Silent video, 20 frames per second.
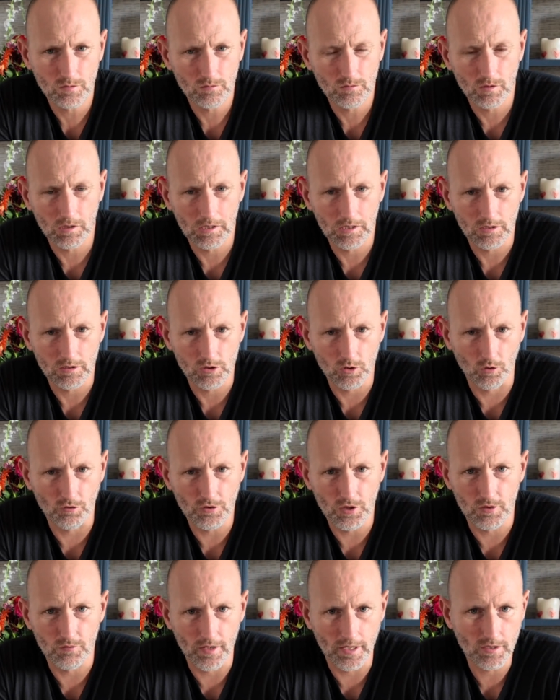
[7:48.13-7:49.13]

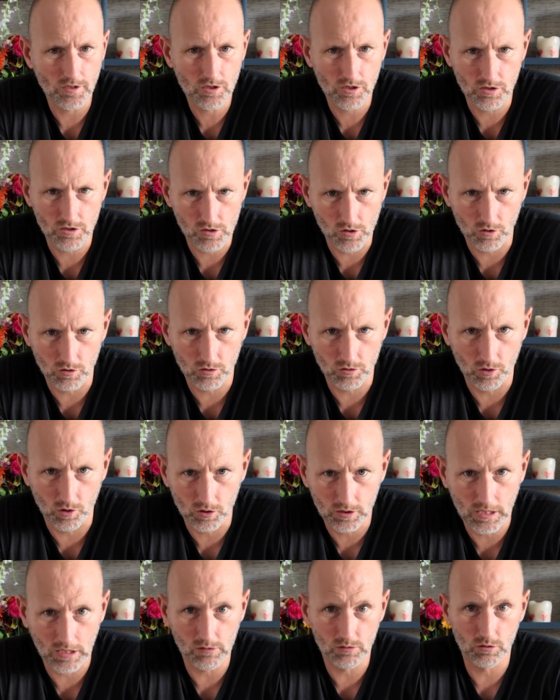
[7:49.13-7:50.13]
Yonder Adventures or
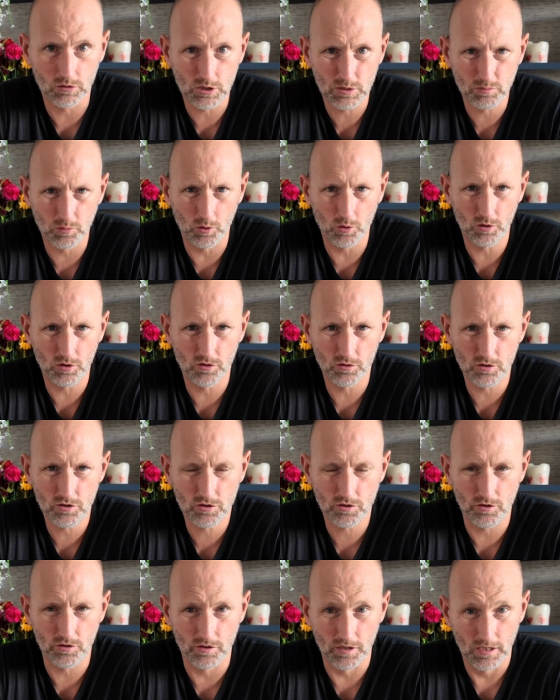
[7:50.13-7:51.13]
Colour Explorer, those
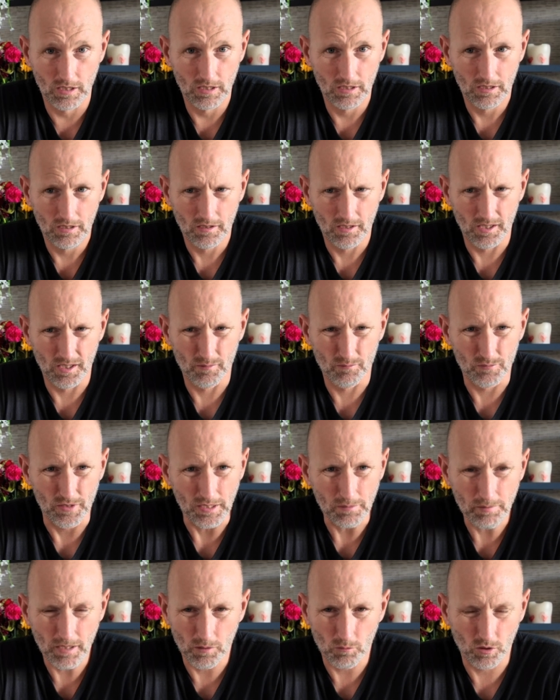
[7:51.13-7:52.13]
two.
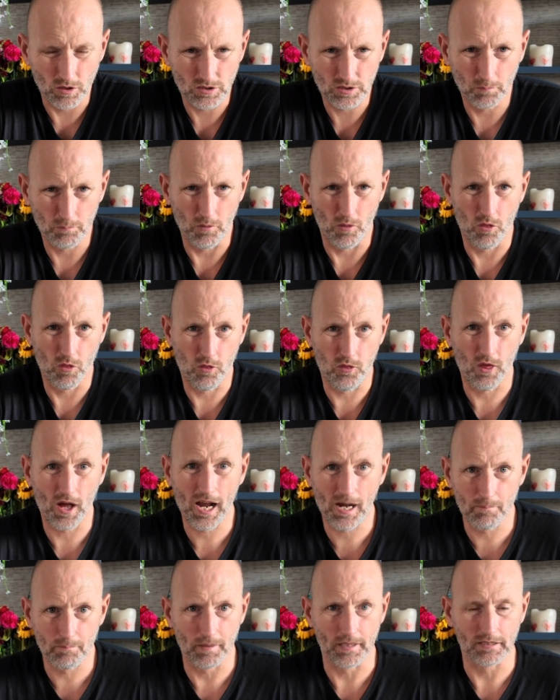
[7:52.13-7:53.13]
They might want something
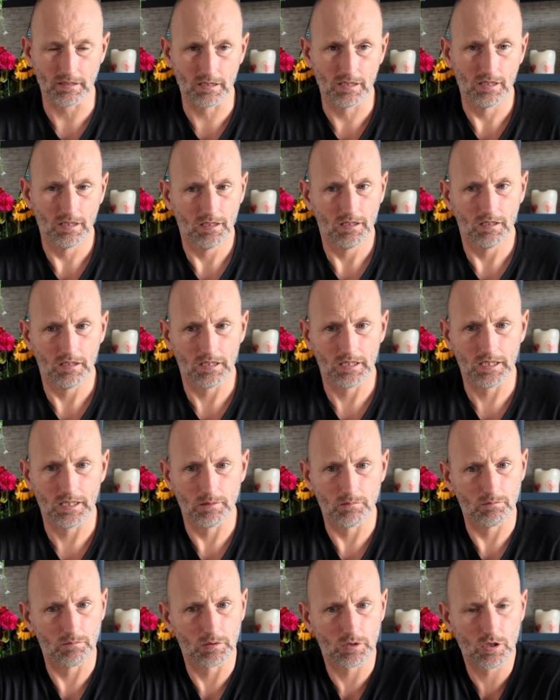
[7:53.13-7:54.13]
that big
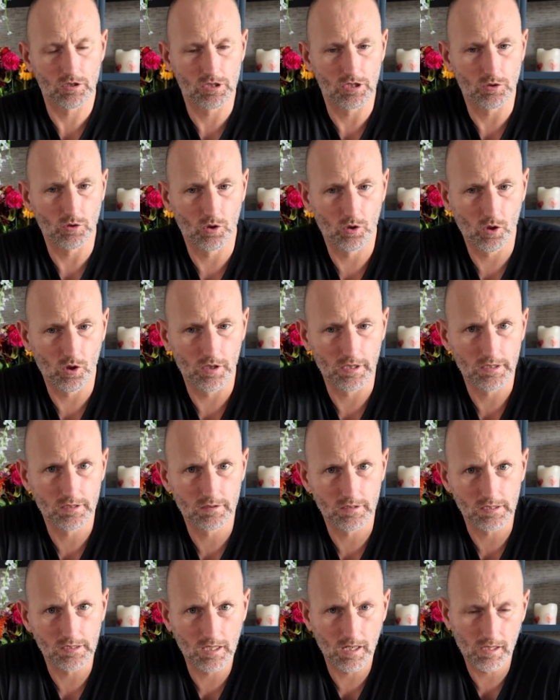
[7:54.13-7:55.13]
because they do a lot of
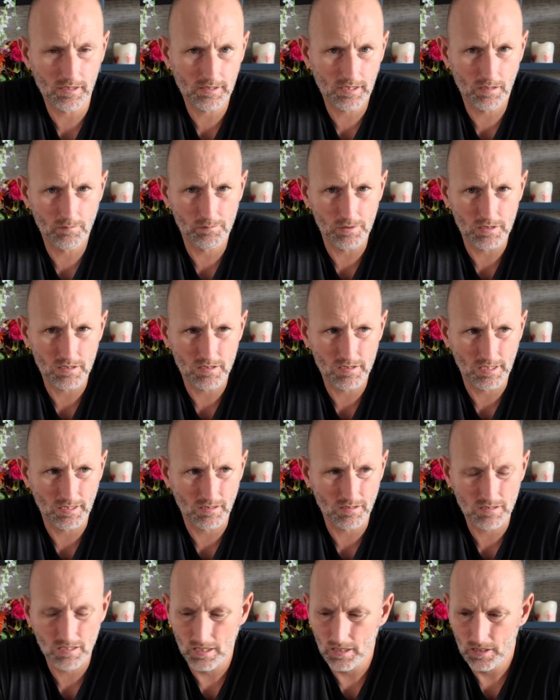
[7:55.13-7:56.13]
the car camping
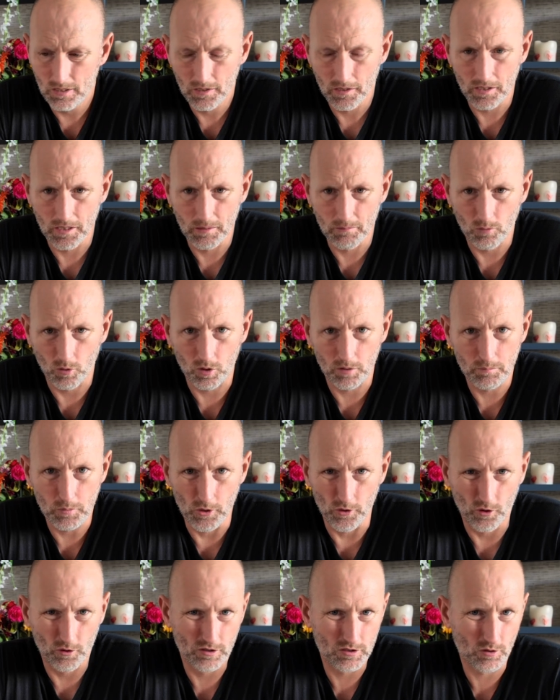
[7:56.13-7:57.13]
things, or
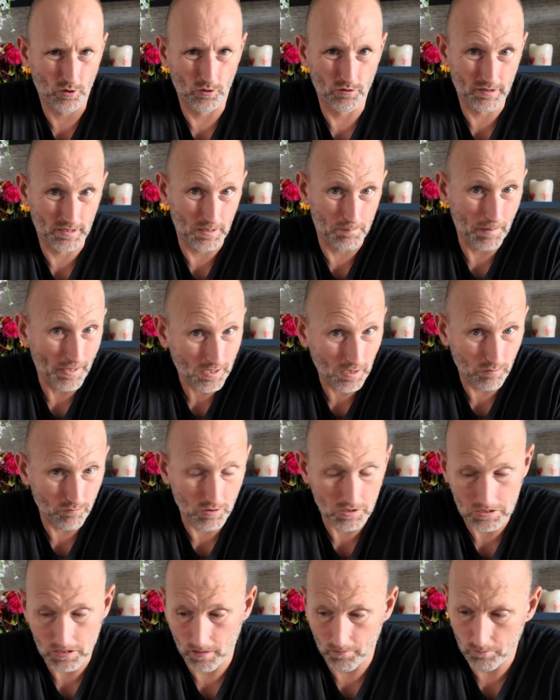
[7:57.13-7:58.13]
putting on like the pickup,
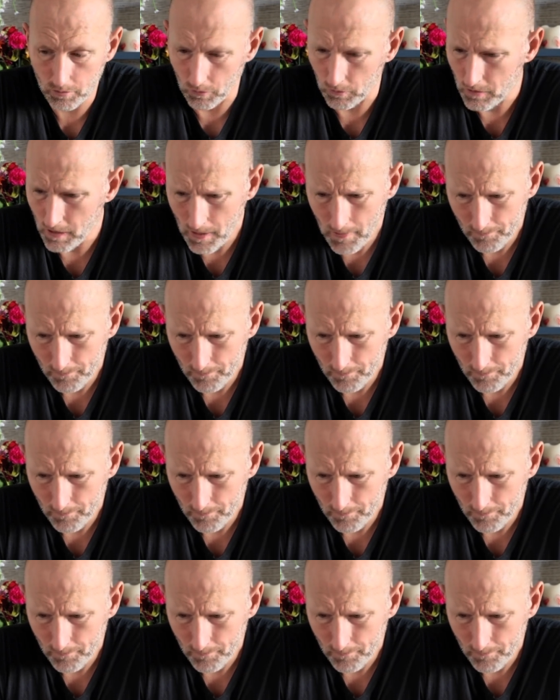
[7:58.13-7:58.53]
for example.